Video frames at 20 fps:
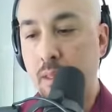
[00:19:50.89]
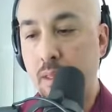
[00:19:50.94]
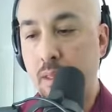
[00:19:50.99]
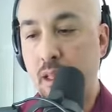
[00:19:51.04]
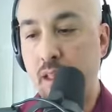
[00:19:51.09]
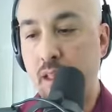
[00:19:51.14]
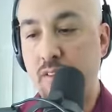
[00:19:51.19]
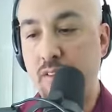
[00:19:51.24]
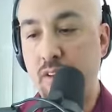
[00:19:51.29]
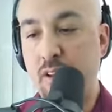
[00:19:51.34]

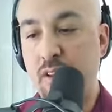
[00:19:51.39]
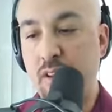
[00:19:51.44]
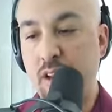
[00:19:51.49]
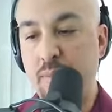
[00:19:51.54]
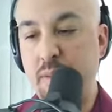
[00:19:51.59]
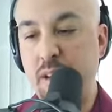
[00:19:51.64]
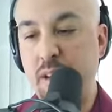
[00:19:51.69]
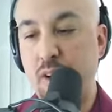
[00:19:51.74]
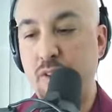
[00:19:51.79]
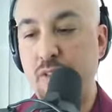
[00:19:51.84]
Is, I
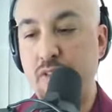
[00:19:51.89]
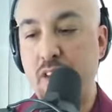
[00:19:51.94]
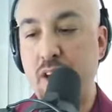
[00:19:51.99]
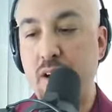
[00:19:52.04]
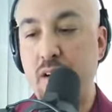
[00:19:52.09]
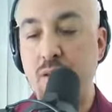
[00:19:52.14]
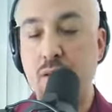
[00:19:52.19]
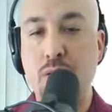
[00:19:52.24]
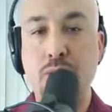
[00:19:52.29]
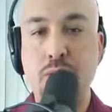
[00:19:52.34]
mean, are
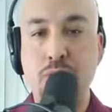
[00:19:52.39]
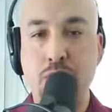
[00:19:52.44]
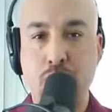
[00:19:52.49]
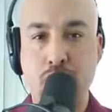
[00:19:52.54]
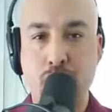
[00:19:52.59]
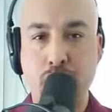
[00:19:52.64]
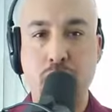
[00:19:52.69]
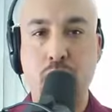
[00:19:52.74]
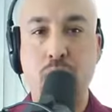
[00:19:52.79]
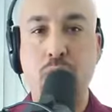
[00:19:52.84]
there
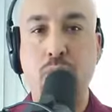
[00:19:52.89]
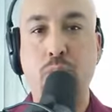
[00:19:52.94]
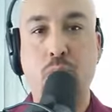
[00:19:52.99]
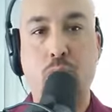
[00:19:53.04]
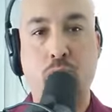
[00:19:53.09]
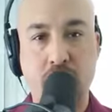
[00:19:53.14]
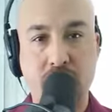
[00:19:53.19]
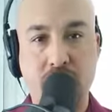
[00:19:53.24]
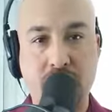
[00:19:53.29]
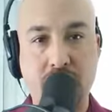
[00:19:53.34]
real
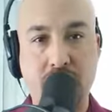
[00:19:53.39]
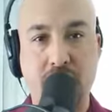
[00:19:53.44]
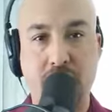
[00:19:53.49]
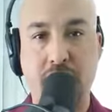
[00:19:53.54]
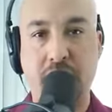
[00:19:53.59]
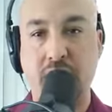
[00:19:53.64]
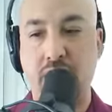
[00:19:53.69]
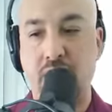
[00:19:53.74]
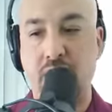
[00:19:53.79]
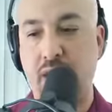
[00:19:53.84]
warnings? I
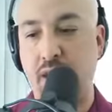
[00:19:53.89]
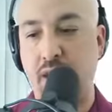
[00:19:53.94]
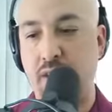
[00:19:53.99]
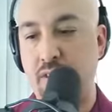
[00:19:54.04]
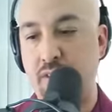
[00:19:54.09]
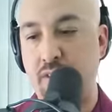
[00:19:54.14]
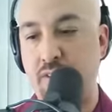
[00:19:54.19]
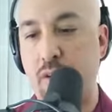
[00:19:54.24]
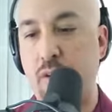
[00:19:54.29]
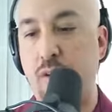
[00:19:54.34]
mean, is,
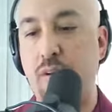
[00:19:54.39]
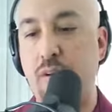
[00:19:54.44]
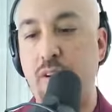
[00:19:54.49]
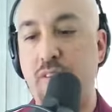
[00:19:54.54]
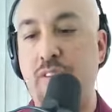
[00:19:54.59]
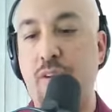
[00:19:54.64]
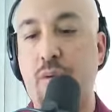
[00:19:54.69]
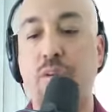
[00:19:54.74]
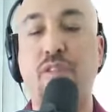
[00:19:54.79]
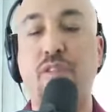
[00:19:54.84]
is, there, is
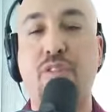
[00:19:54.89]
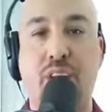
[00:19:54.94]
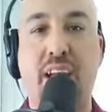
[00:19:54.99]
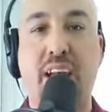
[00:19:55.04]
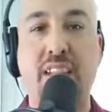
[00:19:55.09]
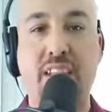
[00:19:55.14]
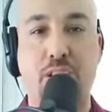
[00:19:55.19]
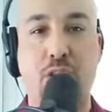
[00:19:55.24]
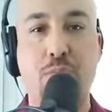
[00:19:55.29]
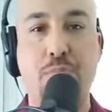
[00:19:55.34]
there a
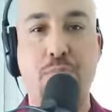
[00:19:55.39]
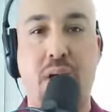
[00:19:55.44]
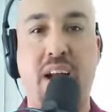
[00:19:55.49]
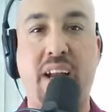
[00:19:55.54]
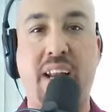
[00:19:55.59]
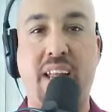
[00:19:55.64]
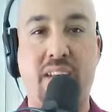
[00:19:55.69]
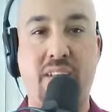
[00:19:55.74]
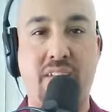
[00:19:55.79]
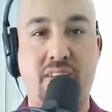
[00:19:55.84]
sign that your
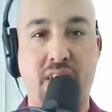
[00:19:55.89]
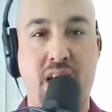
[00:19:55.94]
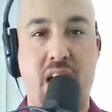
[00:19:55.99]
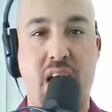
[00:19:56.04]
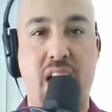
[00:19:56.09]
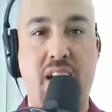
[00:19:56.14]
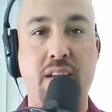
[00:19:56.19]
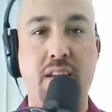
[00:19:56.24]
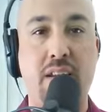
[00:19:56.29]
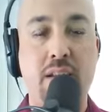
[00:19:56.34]
body is
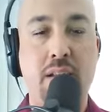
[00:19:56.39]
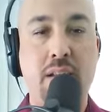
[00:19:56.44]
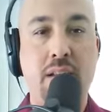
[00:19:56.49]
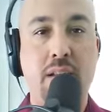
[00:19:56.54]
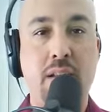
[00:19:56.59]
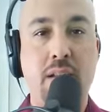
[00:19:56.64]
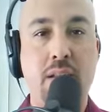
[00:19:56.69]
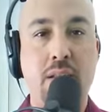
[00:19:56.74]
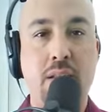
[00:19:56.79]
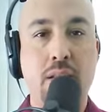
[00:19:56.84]
not
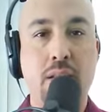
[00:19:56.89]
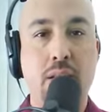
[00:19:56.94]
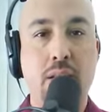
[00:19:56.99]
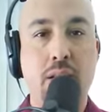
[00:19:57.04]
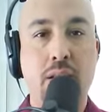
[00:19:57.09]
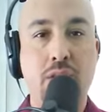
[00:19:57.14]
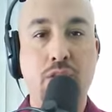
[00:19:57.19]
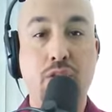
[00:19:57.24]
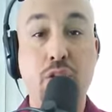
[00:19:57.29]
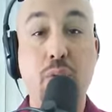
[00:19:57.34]

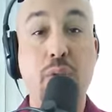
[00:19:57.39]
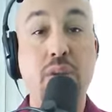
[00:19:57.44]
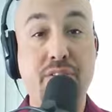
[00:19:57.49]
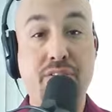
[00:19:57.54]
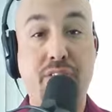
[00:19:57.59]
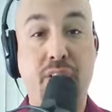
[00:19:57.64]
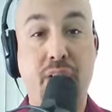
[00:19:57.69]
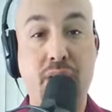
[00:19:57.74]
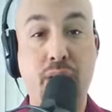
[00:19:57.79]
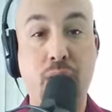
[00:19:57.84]
doing
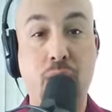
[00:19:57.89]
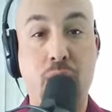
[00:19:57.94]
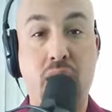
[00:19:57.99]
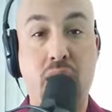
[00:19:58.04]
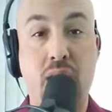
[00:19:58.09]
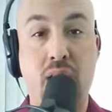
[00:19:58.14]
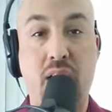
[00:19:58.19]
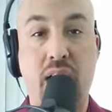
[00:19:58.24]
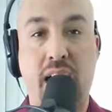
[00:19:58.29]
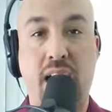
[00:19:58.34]
very
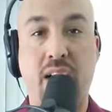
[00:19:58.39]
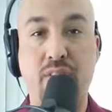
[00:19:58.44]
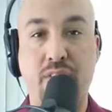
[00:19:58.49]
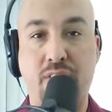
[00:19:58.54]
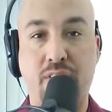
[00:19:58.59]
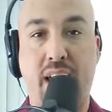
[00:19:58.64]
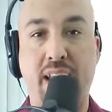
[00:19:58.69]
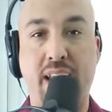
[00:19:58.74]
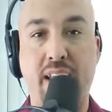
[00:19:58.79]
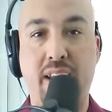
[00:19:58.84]
well
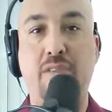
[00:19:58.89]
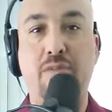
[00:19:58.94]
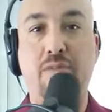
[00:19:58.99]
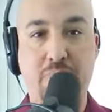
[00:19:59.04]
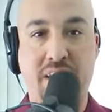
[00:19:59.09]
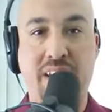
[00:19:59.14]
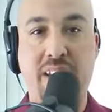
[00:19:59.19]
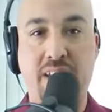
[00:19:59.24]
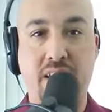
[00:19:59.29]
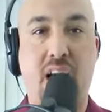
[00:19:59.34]
outside of
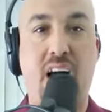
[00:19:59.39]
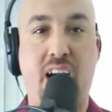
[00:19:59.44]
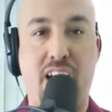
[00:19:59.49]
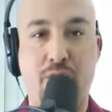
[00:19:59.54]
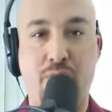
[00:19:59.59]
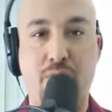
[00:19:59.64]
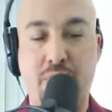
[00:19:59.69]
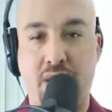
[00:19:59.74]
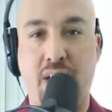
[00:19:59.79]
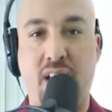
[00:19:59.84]
being
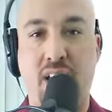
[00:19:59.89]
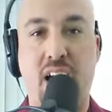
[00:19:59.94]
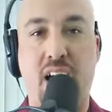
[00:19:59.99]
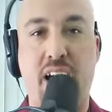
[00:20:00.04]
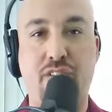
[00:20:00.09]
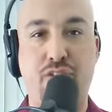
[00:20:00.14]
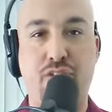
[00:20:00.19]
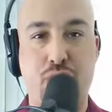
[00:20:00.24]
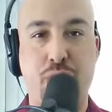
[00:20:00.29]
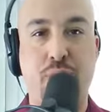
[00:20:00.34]

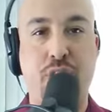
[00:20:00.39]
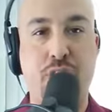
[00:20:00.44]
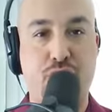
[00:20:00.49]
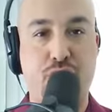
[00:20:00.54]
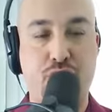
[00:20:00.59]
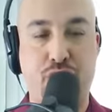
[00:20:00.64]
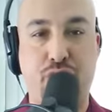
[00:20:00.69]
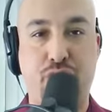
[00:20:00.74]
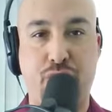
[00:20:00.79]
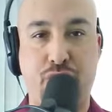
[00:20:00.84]
hospitalized from a
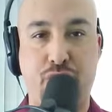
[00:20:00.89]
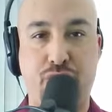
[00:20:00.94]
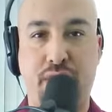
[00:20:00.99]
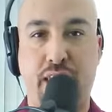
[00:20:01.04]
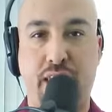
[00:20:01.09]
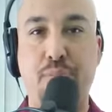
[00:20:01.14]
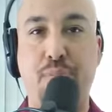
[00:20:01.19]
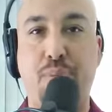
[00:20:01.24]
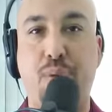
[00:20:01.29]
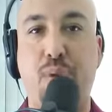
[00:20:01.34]
nutritional
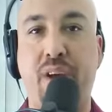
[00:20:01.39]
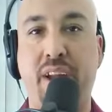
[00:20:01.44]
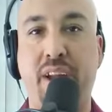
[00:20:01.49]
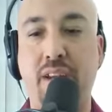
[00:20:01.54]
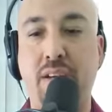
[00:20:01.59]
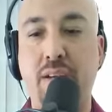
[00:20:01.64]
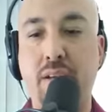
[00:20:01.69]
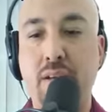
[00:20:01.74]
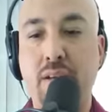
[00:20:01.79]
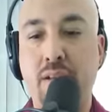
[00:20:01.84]

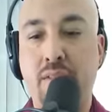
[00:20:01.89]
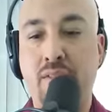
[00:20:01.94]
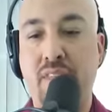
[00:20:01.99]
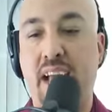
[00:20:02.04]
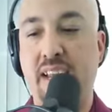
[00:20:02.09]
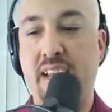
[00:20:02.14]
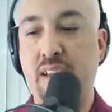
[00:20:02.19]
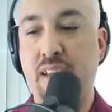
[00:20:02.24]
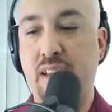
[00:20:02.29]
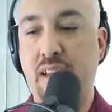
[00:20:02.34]
standpoint
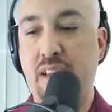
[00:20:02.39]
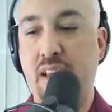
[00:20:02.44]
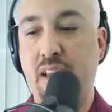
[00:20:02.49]
that a